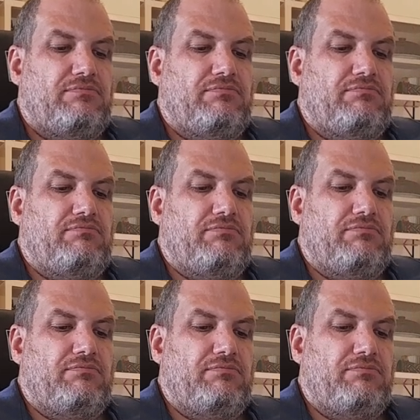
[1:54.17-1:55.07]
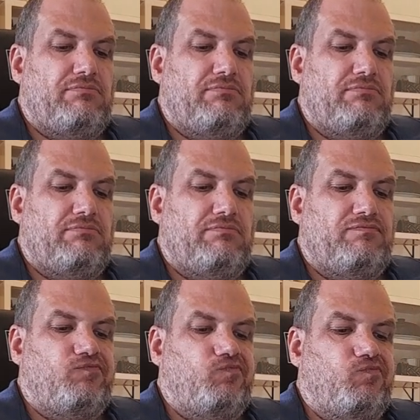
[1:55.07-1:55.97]

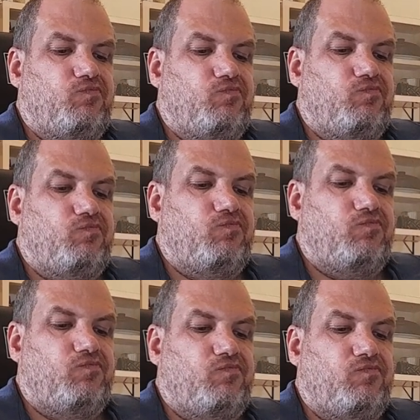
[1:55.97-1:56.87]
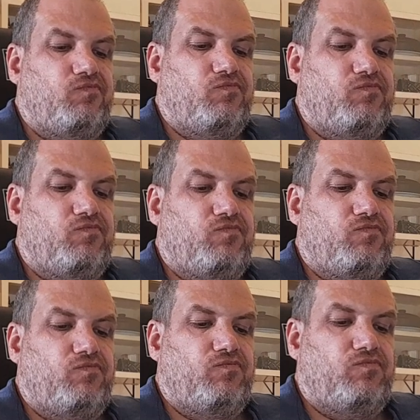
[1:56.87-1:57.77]

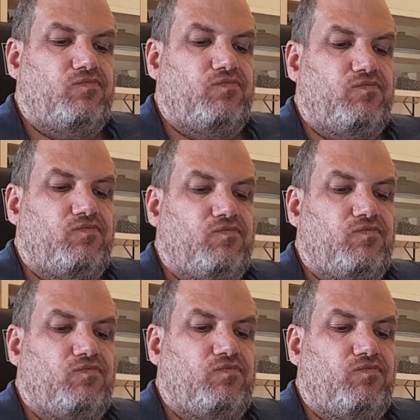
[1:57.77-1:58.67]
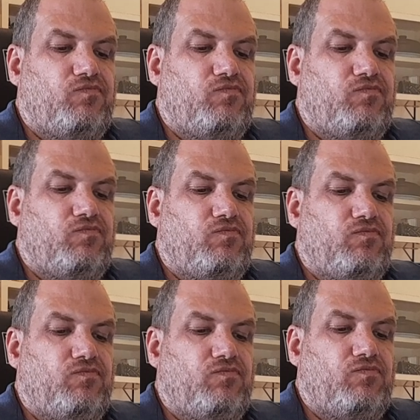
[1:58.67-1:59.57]

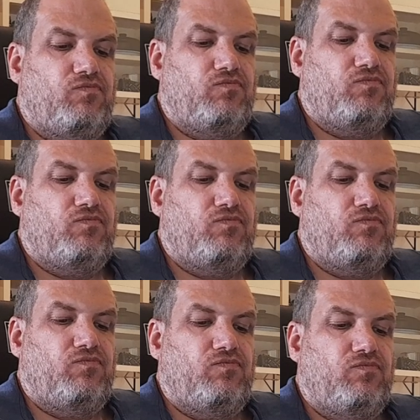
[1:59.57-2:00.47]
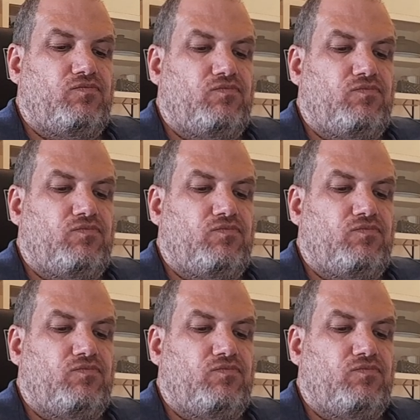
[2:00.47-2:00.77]
(no one is talking)